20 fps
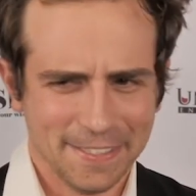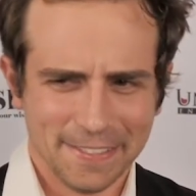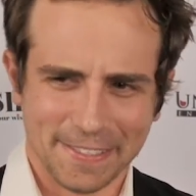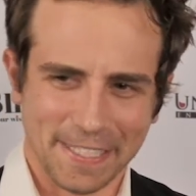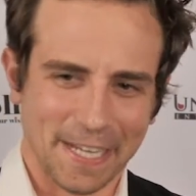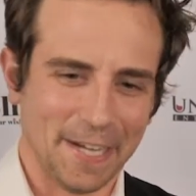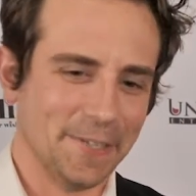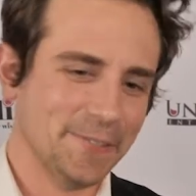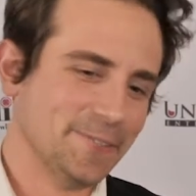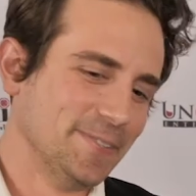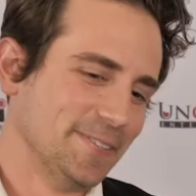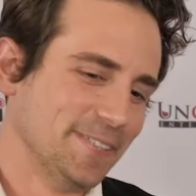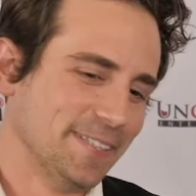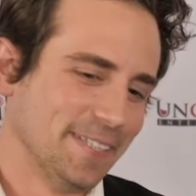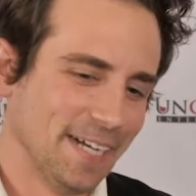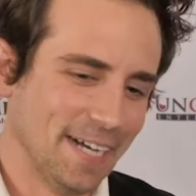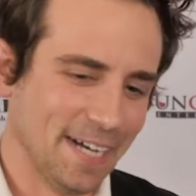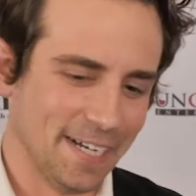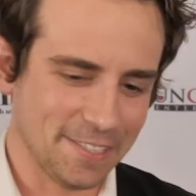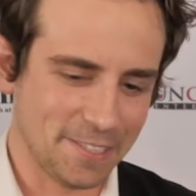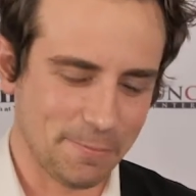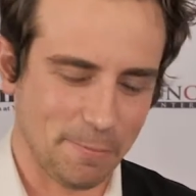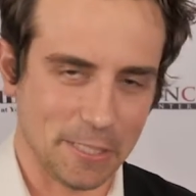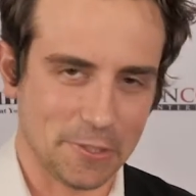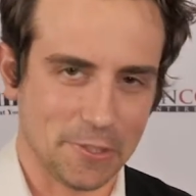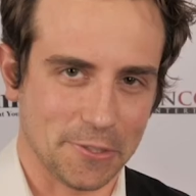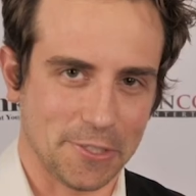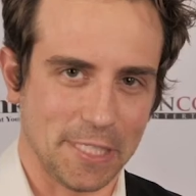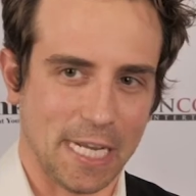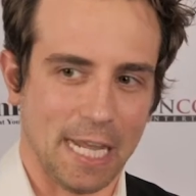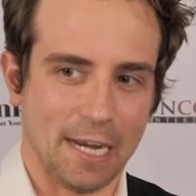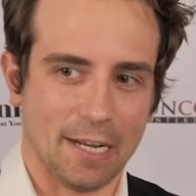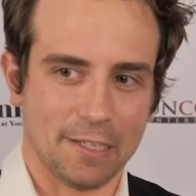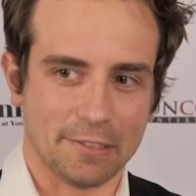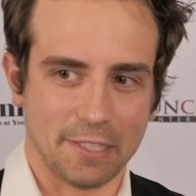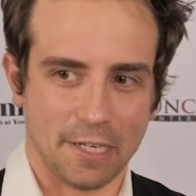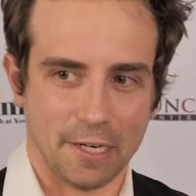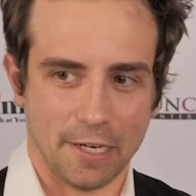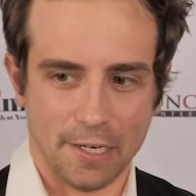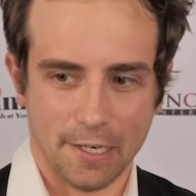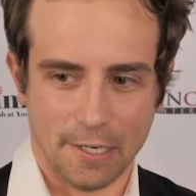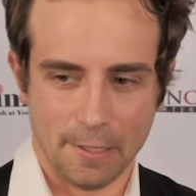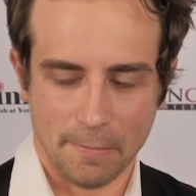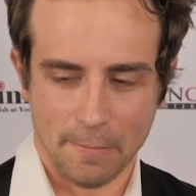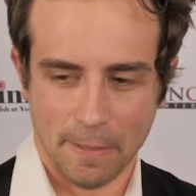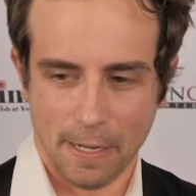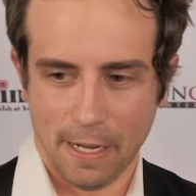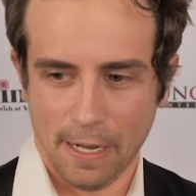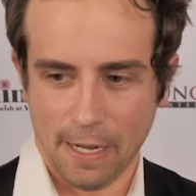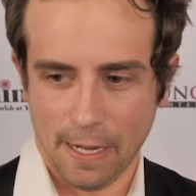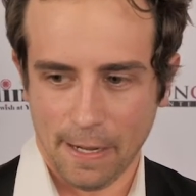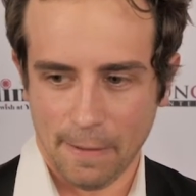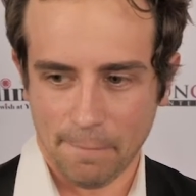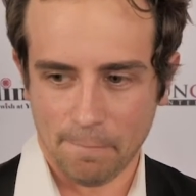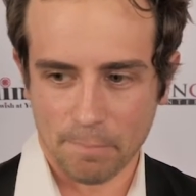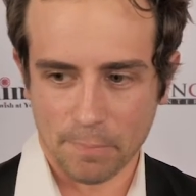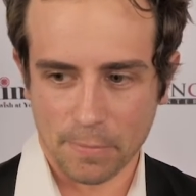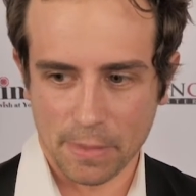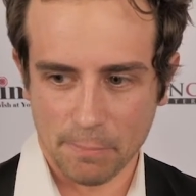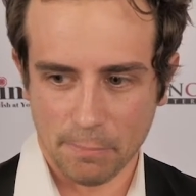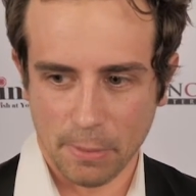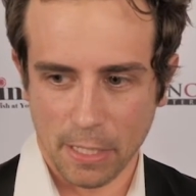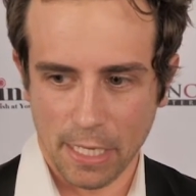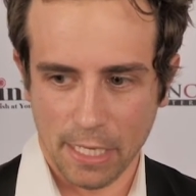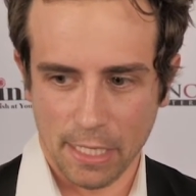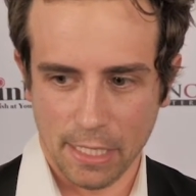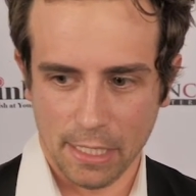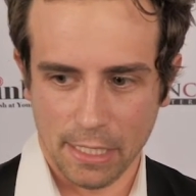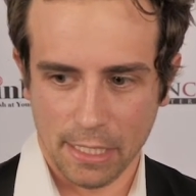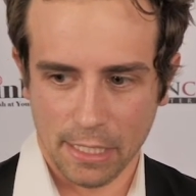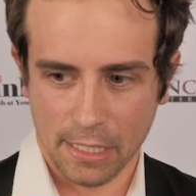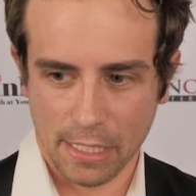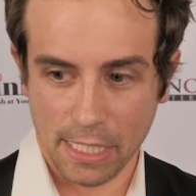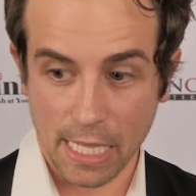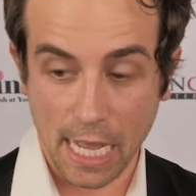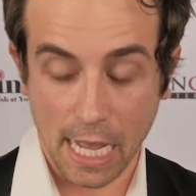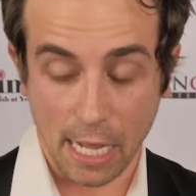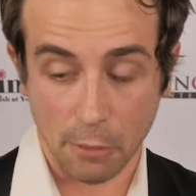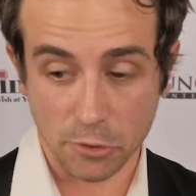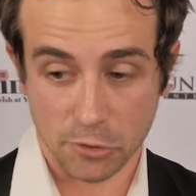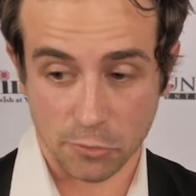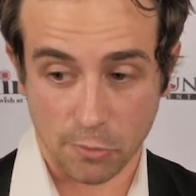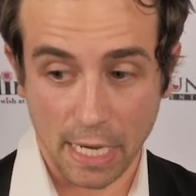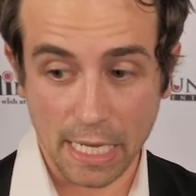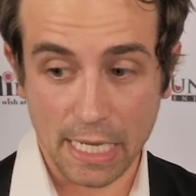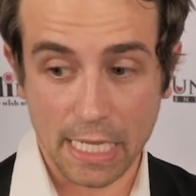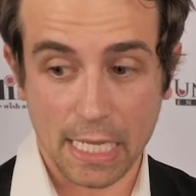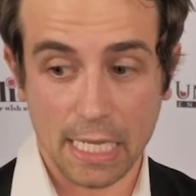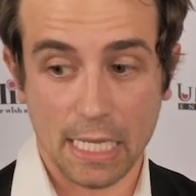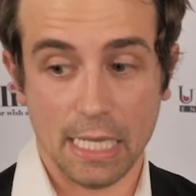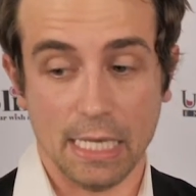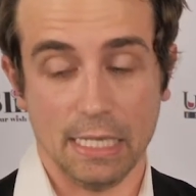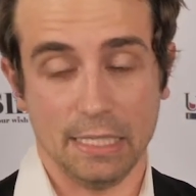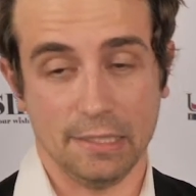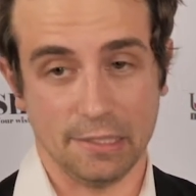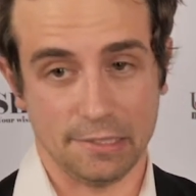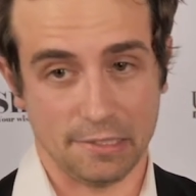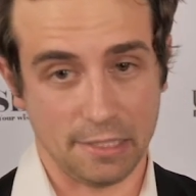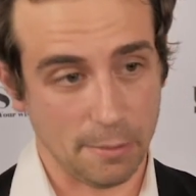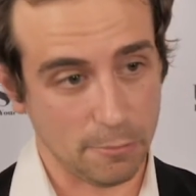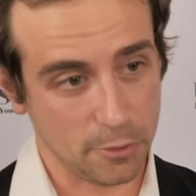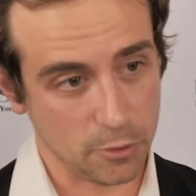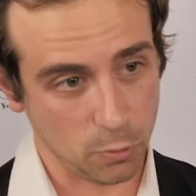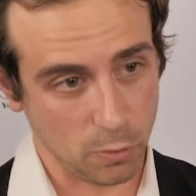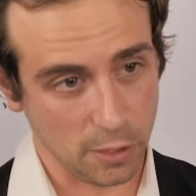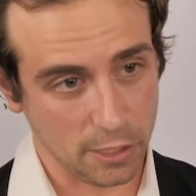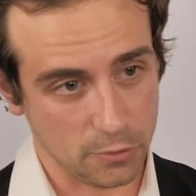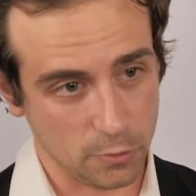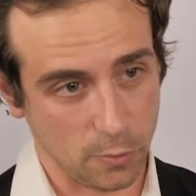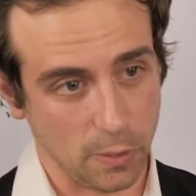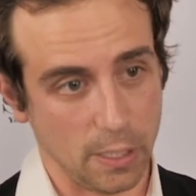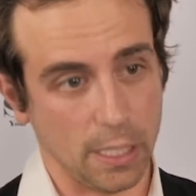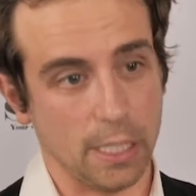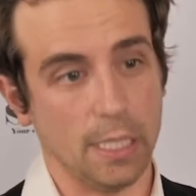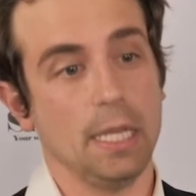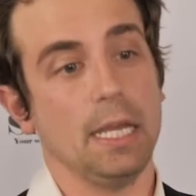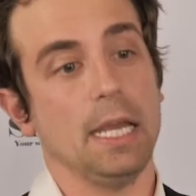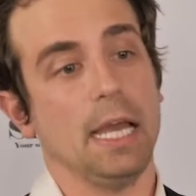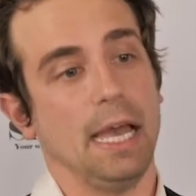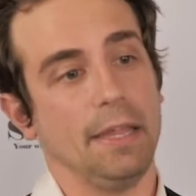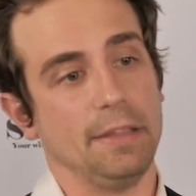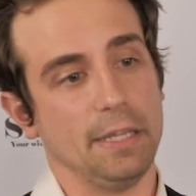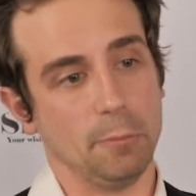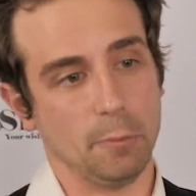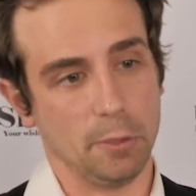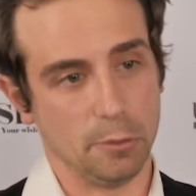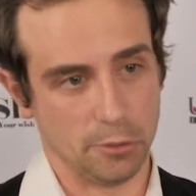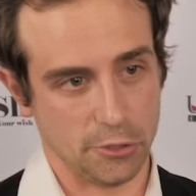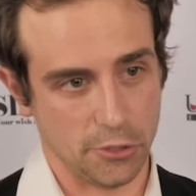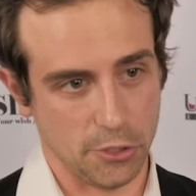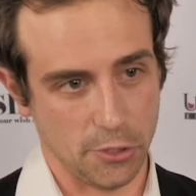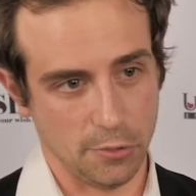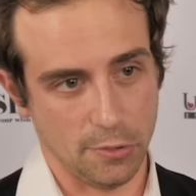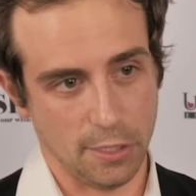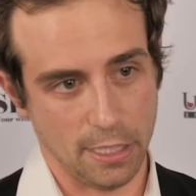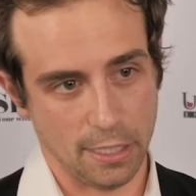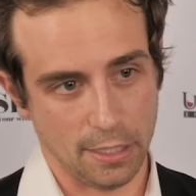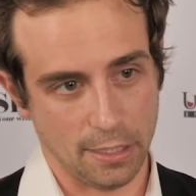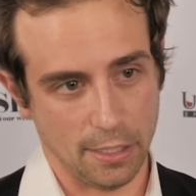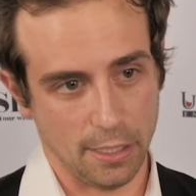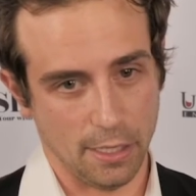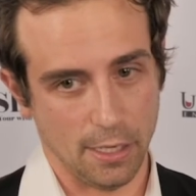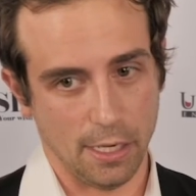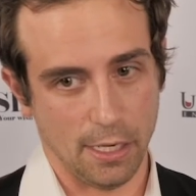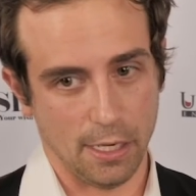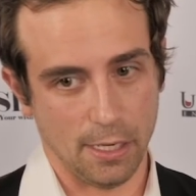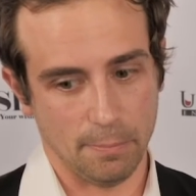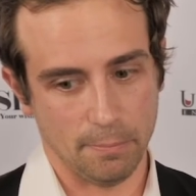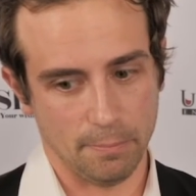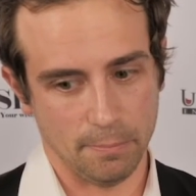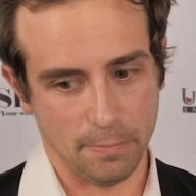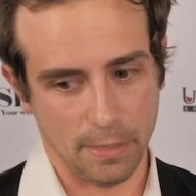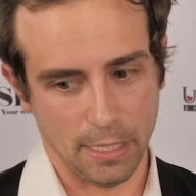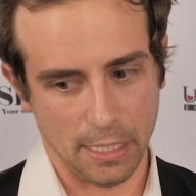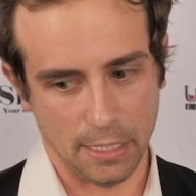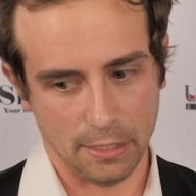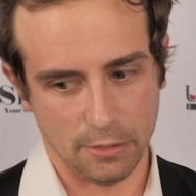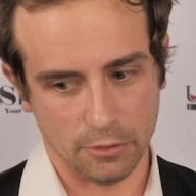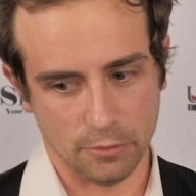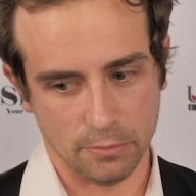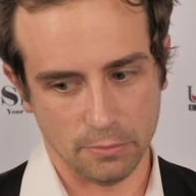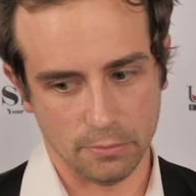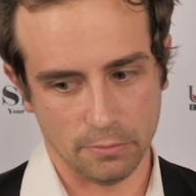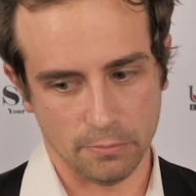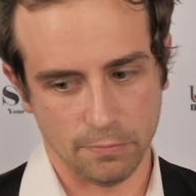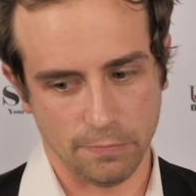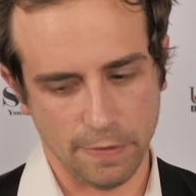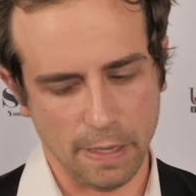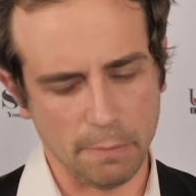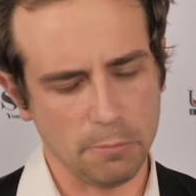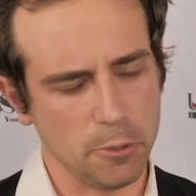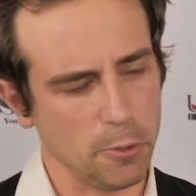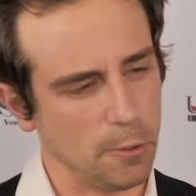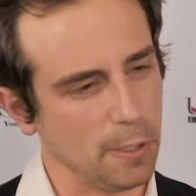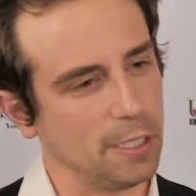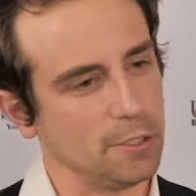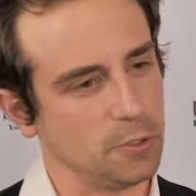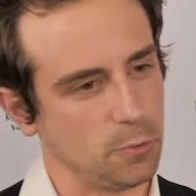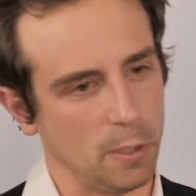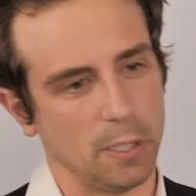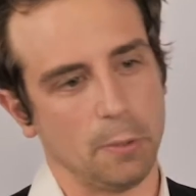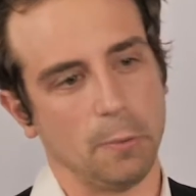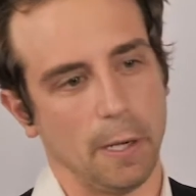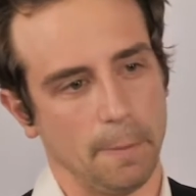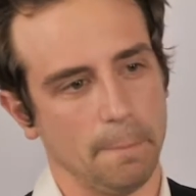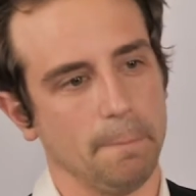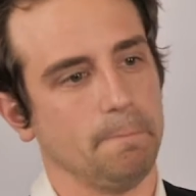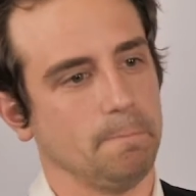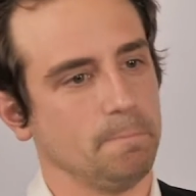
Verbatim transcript: So a uh, special shout out to her. Um, but yeah, I was writing it in December twenty twenty, and then we were shooting um, in February twenty-one.